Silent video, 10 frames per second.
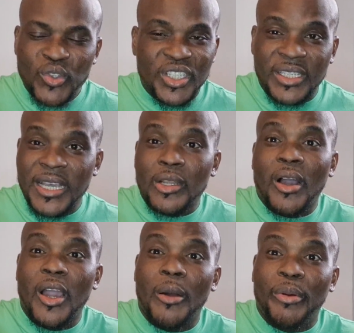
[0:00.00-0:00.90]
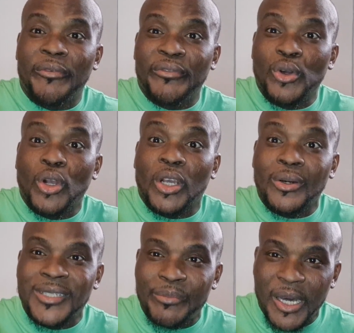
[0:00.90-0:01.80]
She cannot help but feel
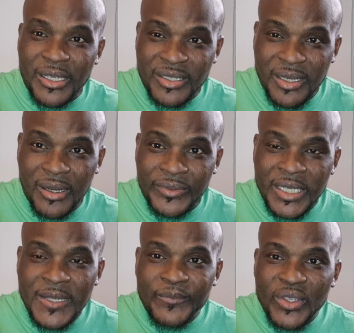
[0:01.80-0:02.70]
good about herself.